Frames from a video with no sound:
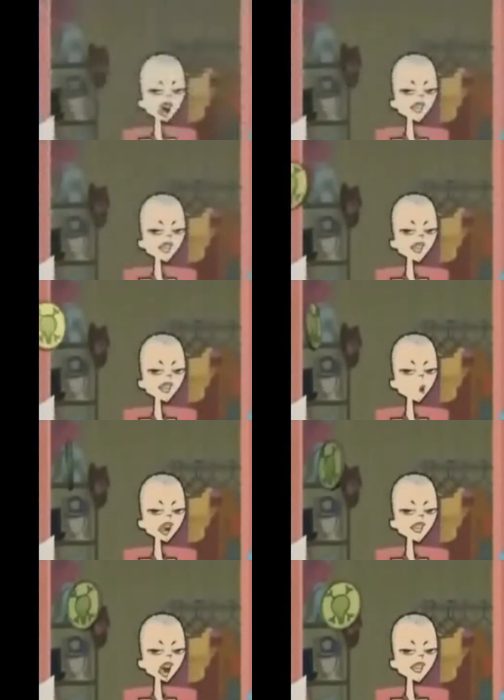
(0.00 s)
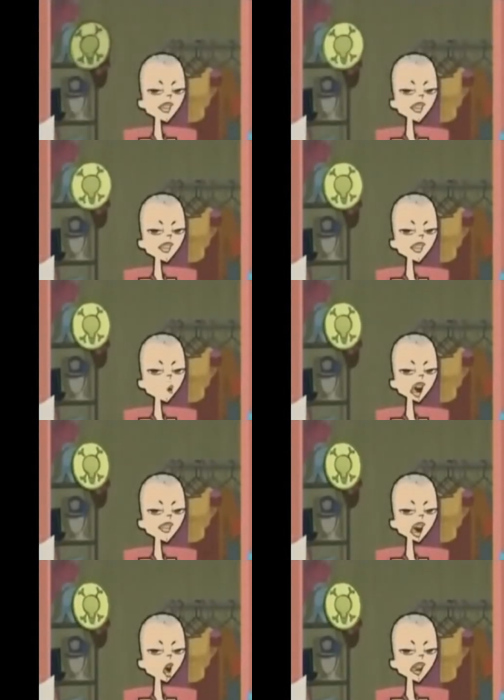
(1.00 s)
As annoying as hanging
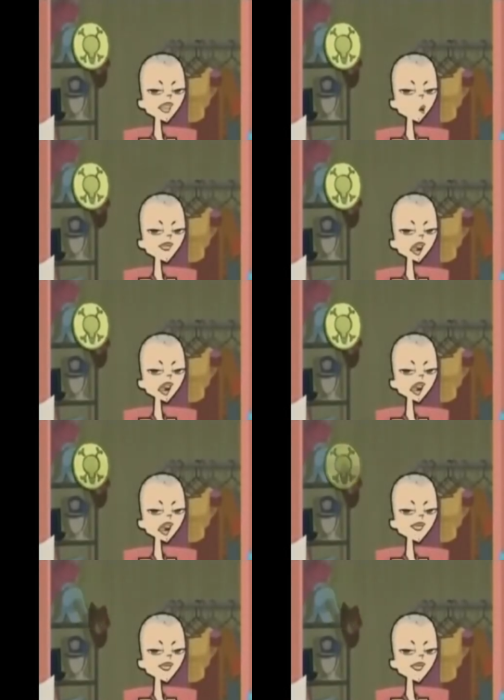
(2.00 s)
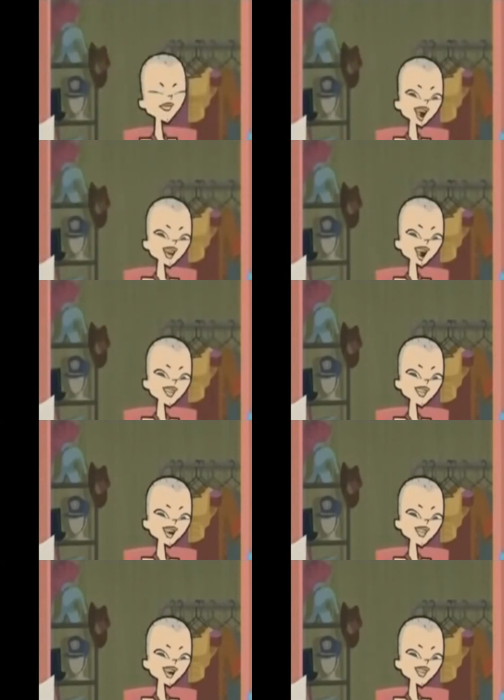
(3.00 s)
around Harold would be, He'll make
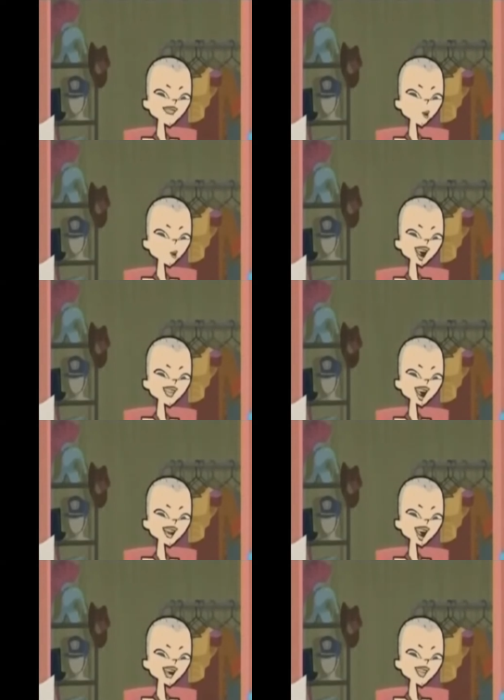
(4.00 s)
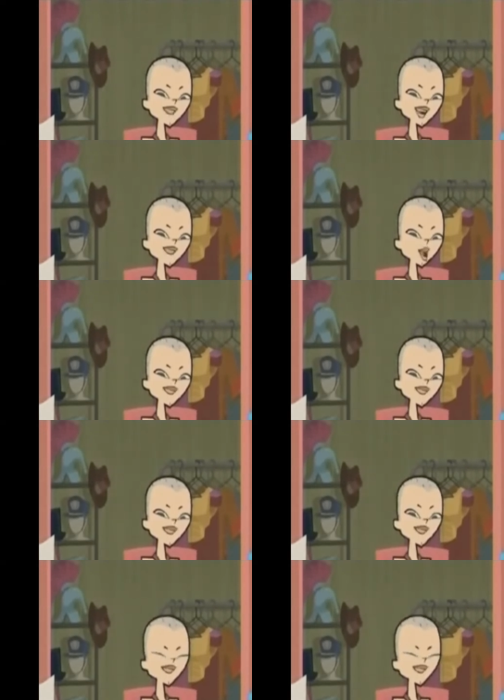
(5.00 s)
an easy-to-persuade alliance member.
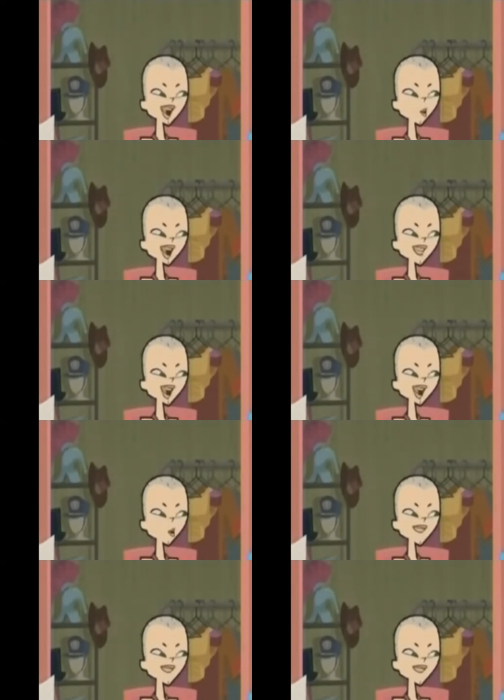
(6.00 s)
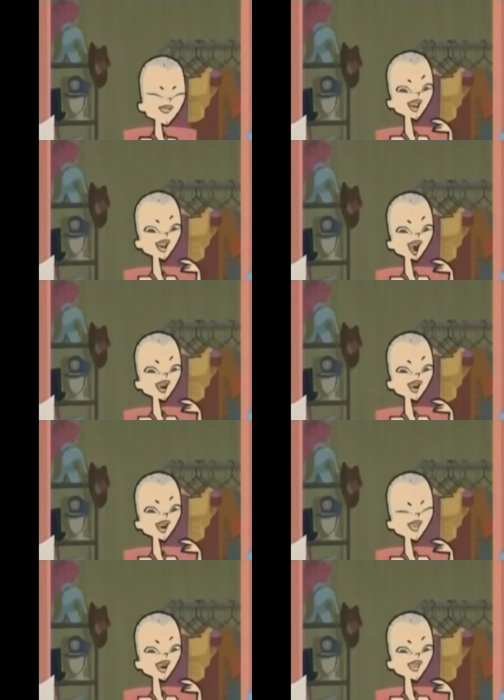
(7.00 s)
And right now,
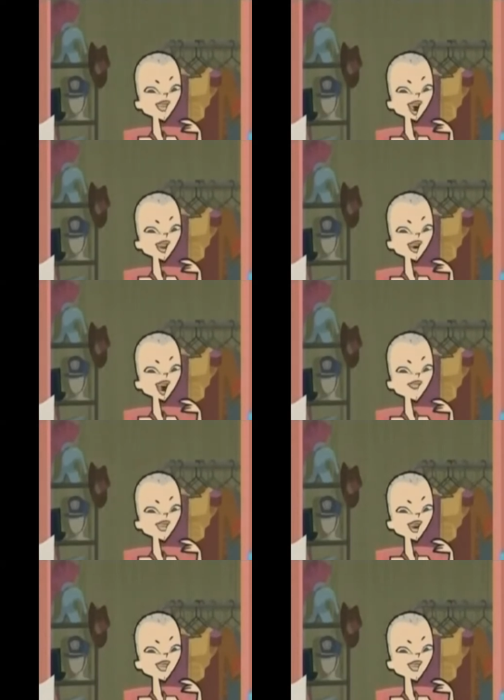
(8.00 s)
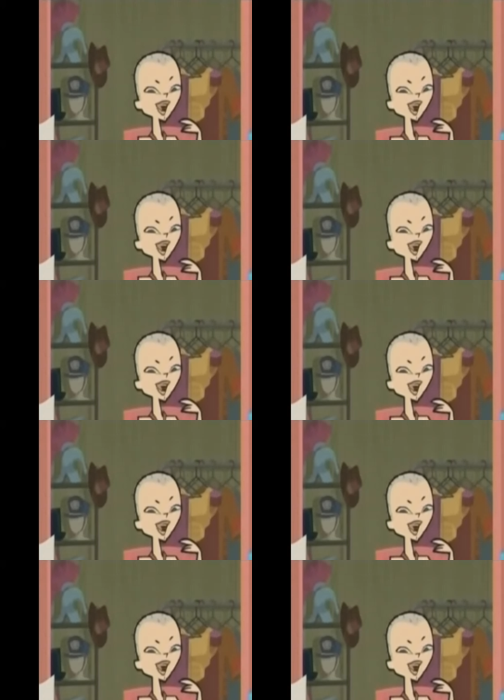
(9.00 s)
Milady needs all the help she can